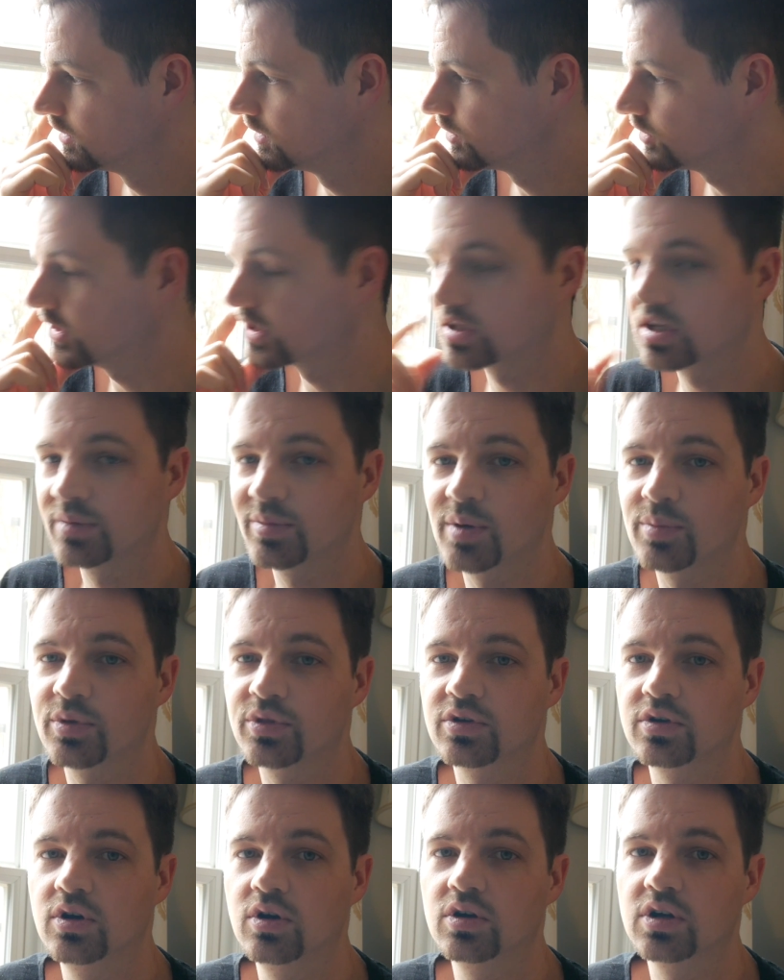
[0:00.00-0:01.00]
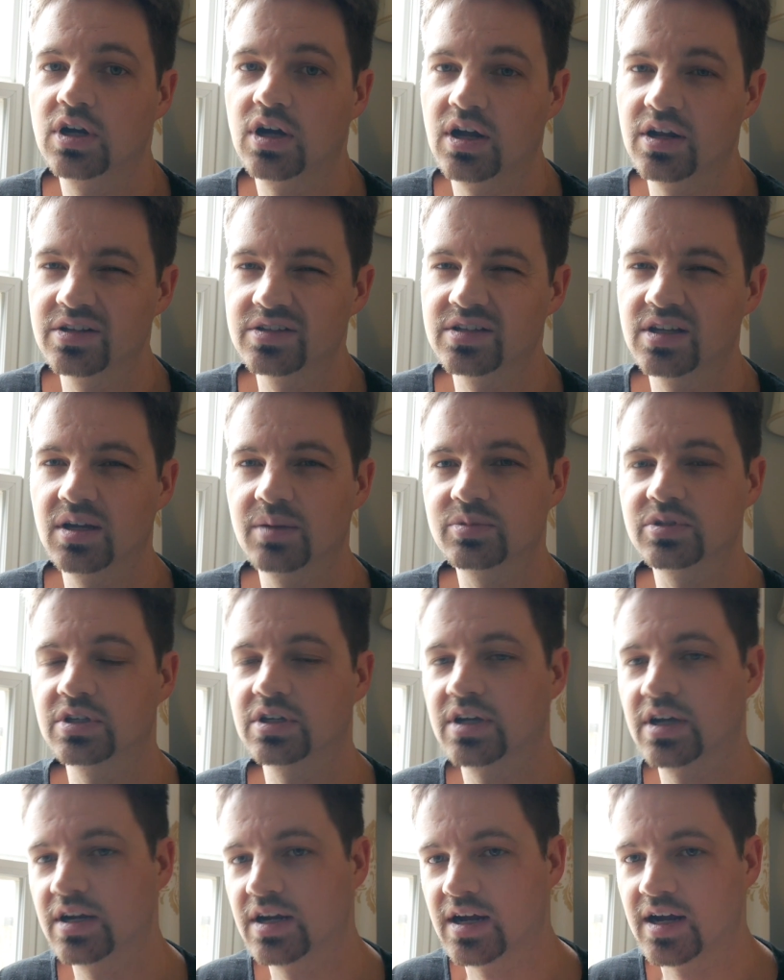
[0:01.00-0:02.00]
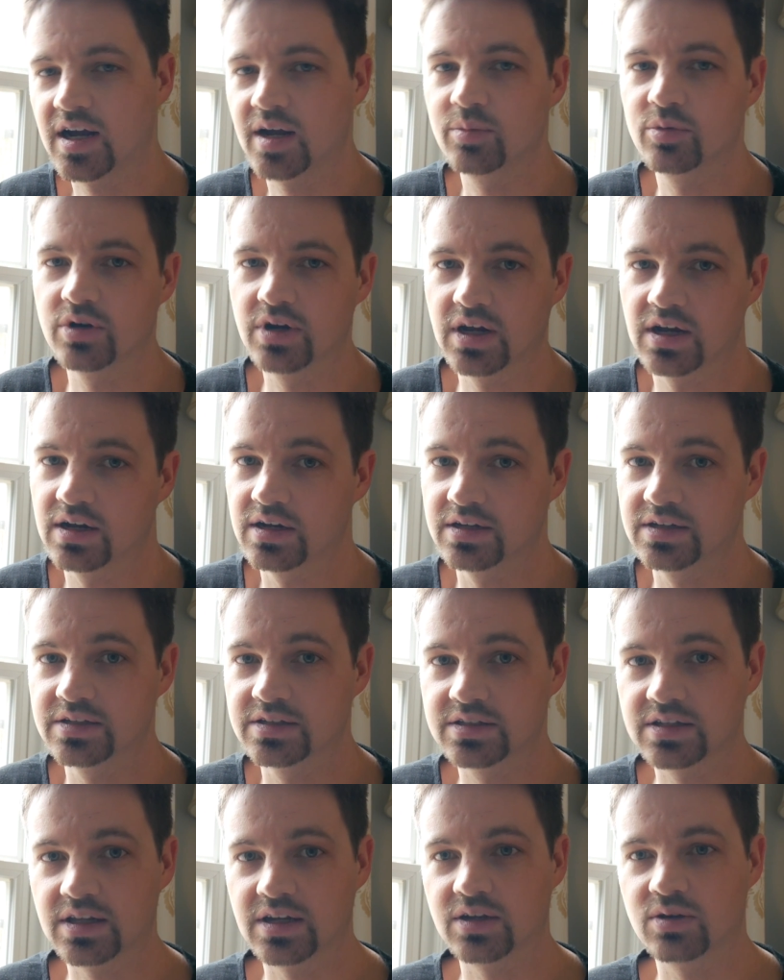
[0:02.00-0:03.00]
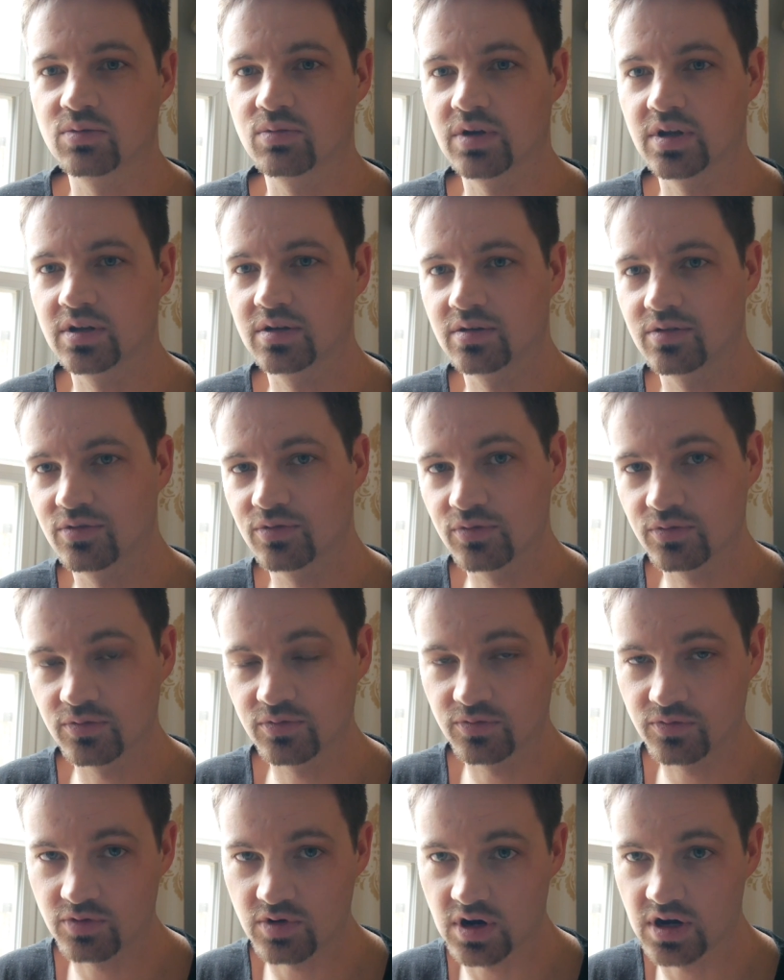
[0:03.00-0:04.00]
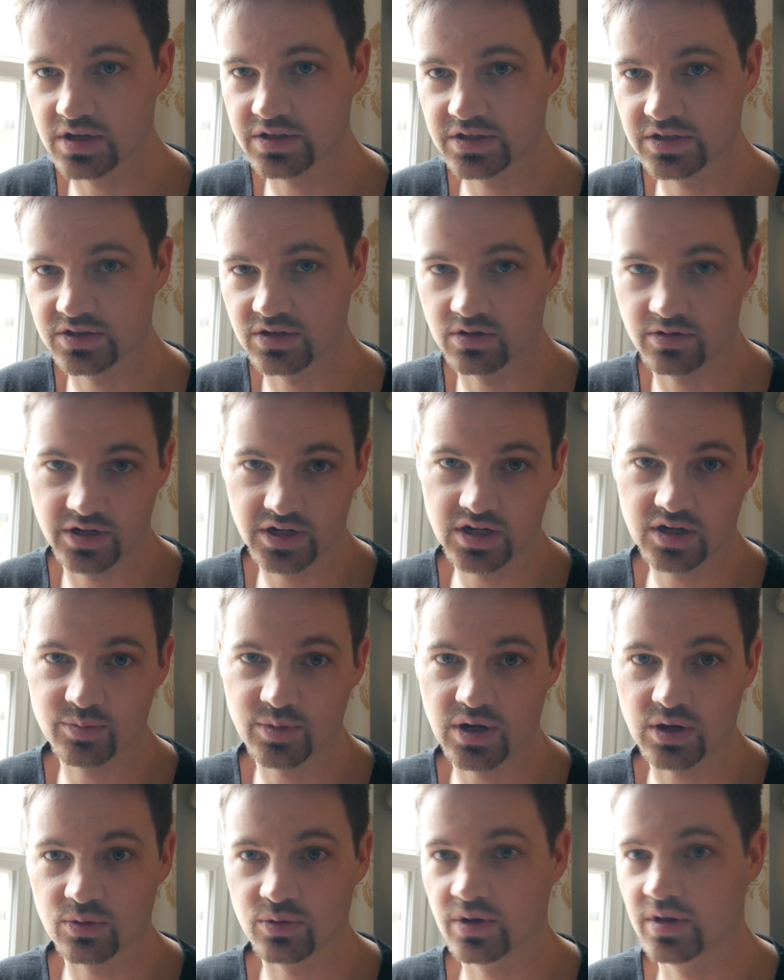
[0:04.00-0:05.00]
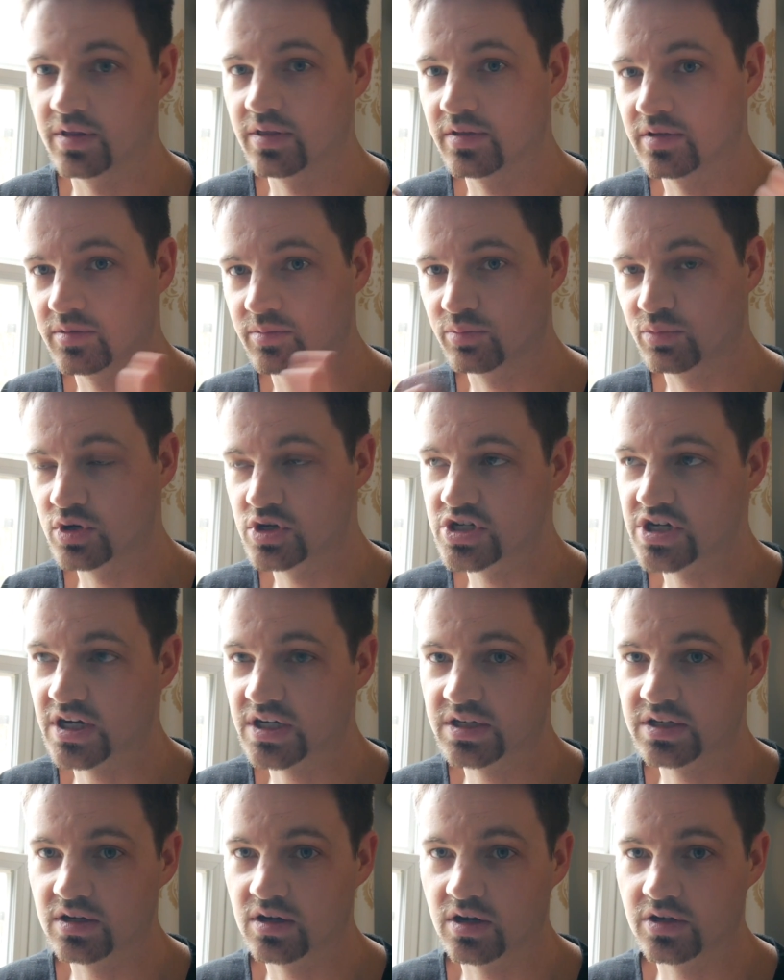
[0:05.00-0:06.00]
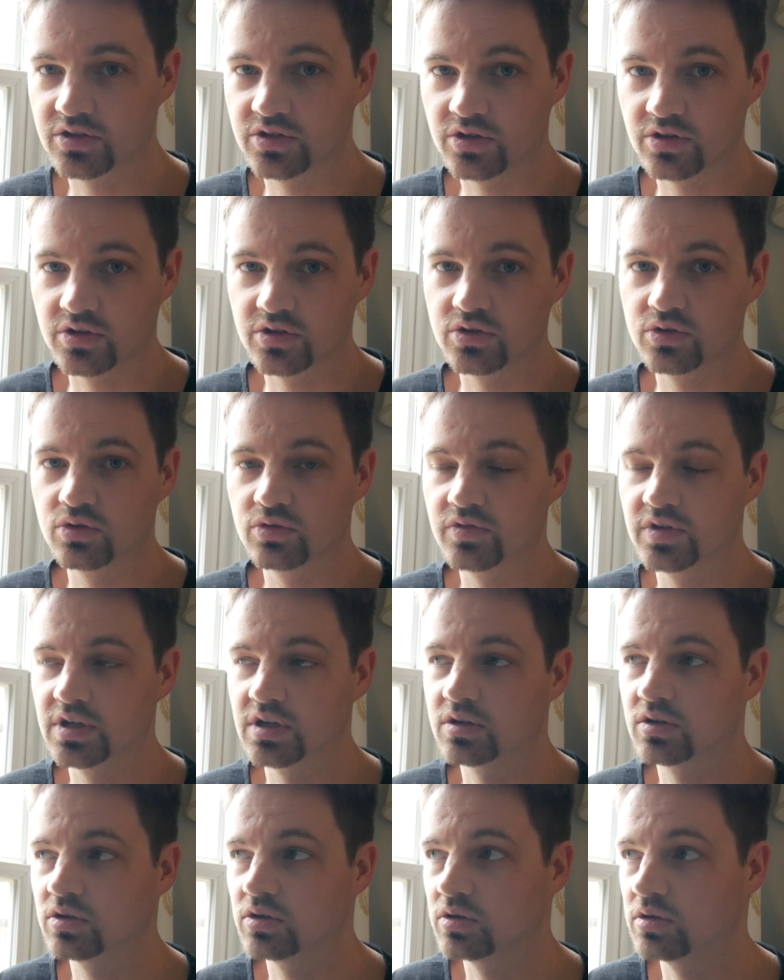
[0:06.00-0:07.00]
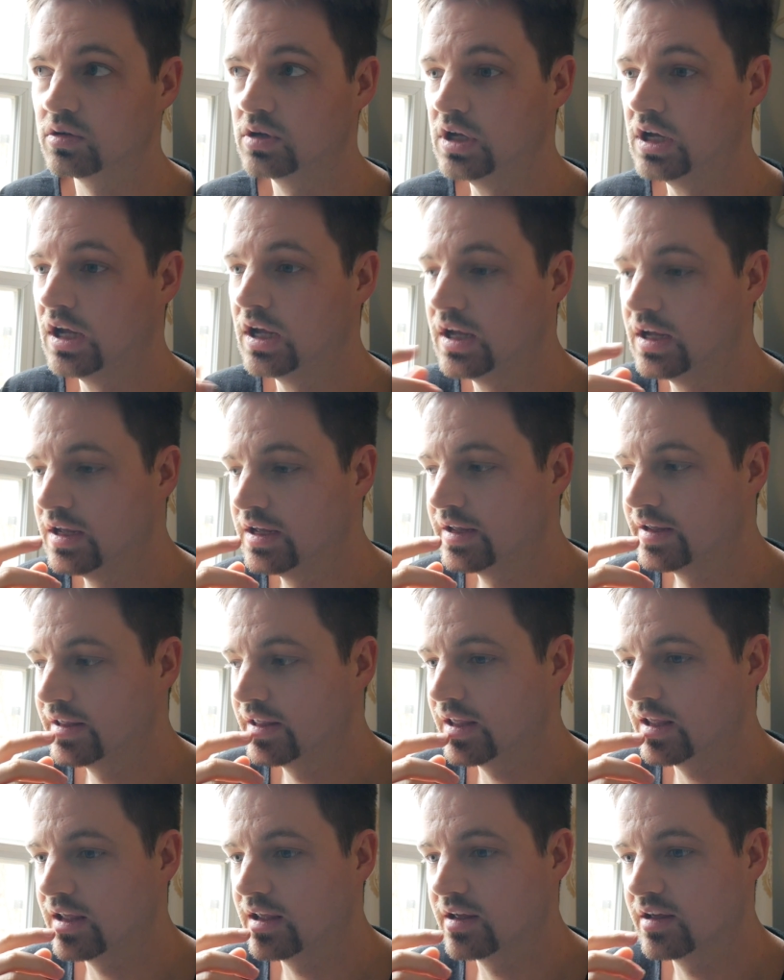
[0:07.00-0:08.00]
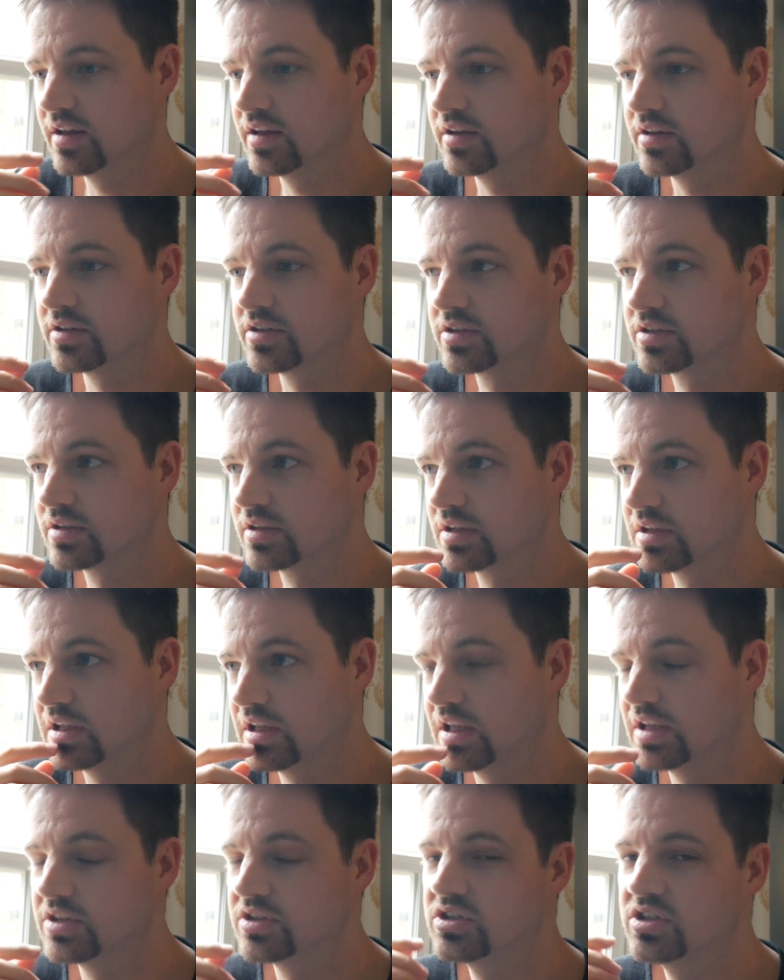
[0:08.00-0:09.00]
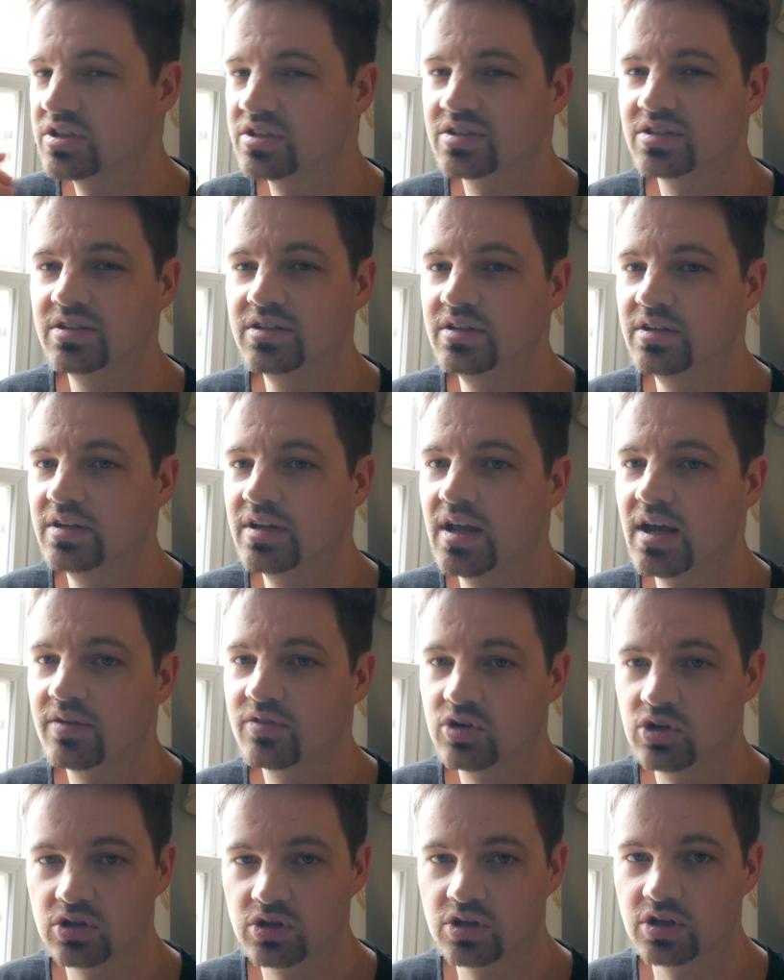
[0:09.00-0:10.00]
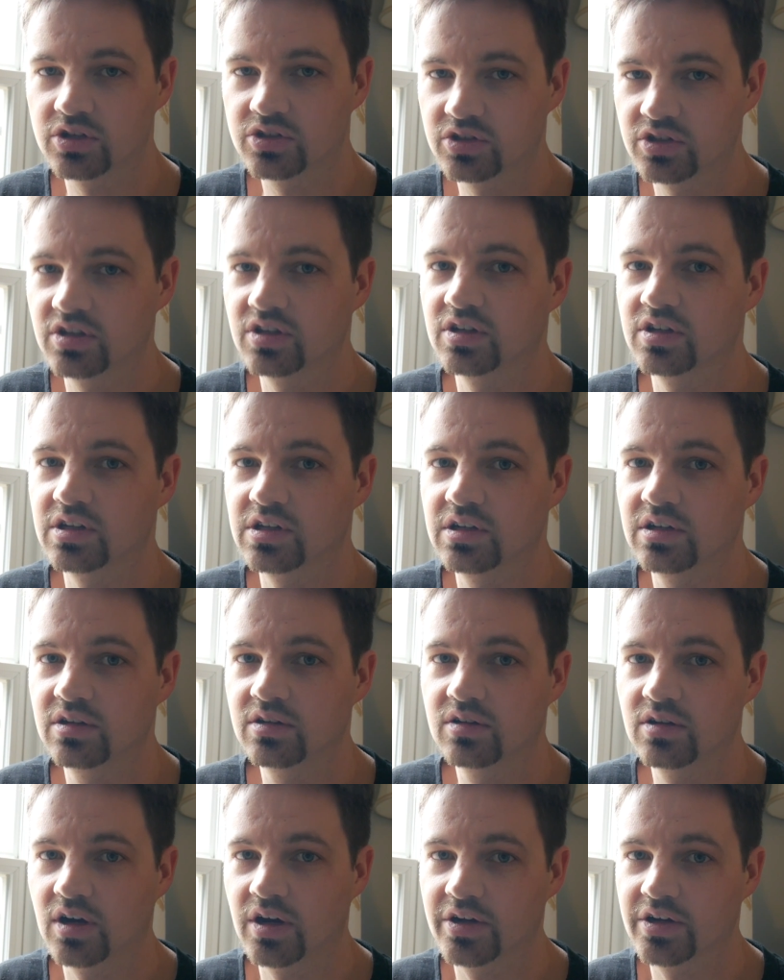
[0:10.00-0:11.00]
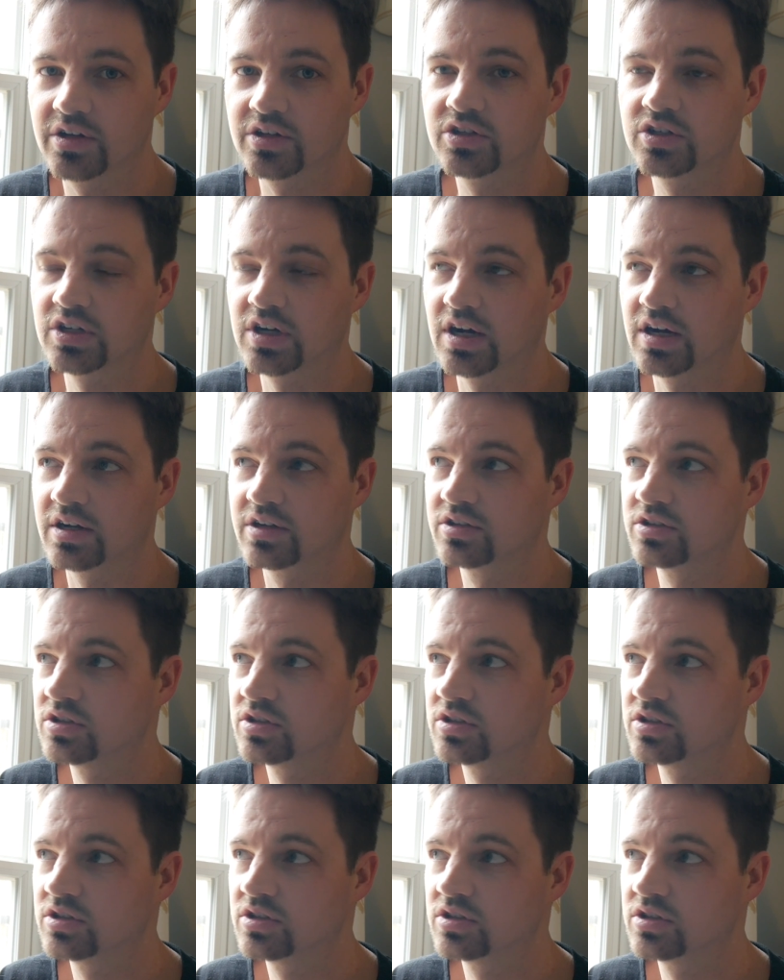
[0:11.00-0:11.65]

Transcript: come up with their own concepts and kind of hybridize like what Franz has already come out with and project it onto the new vehicle, and it just never looks good on a truck.